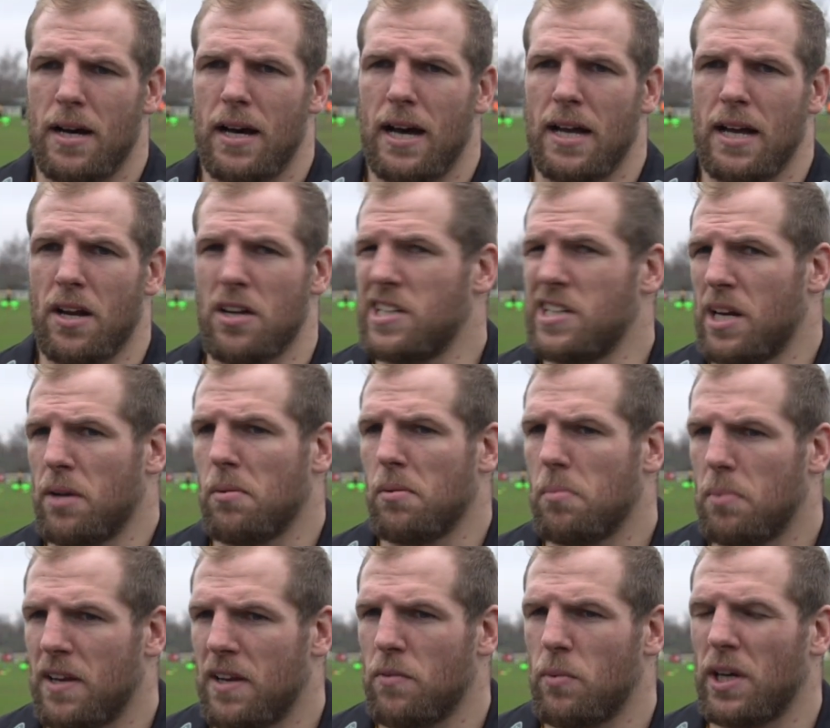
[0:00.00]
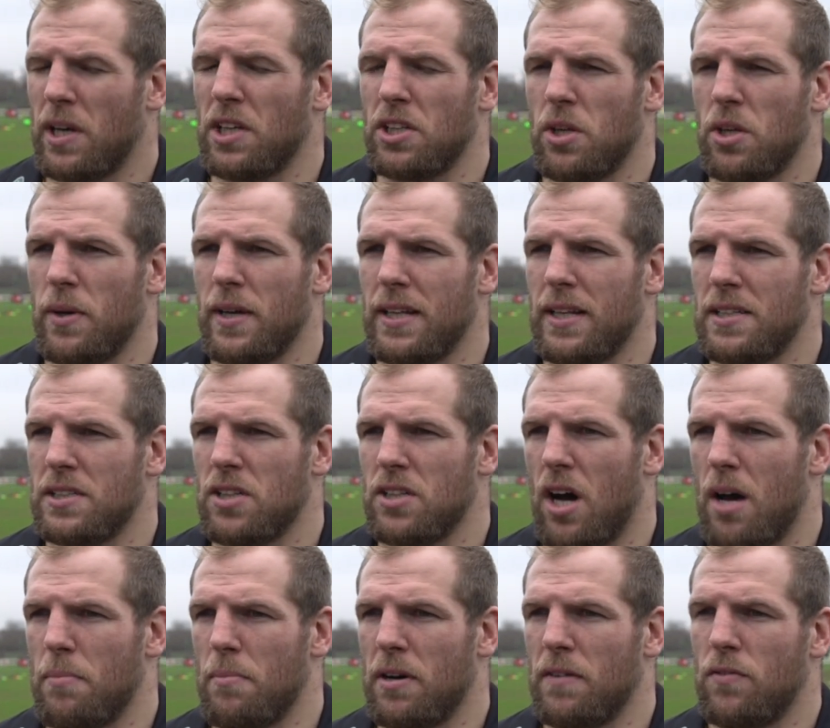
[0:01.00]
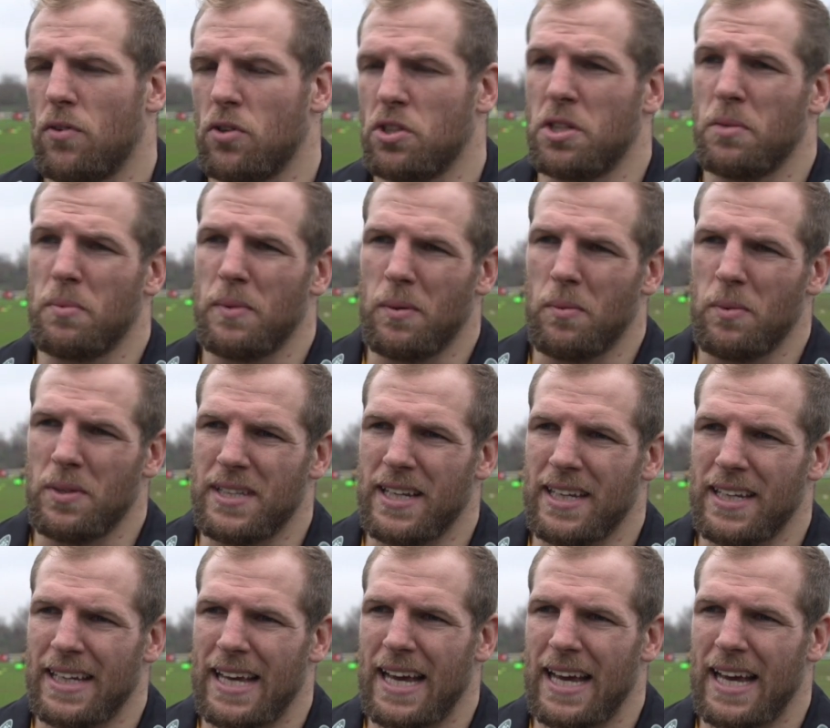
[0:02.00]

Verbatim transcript: And I genuinely believe we could do it this time, but unfortunately we didn't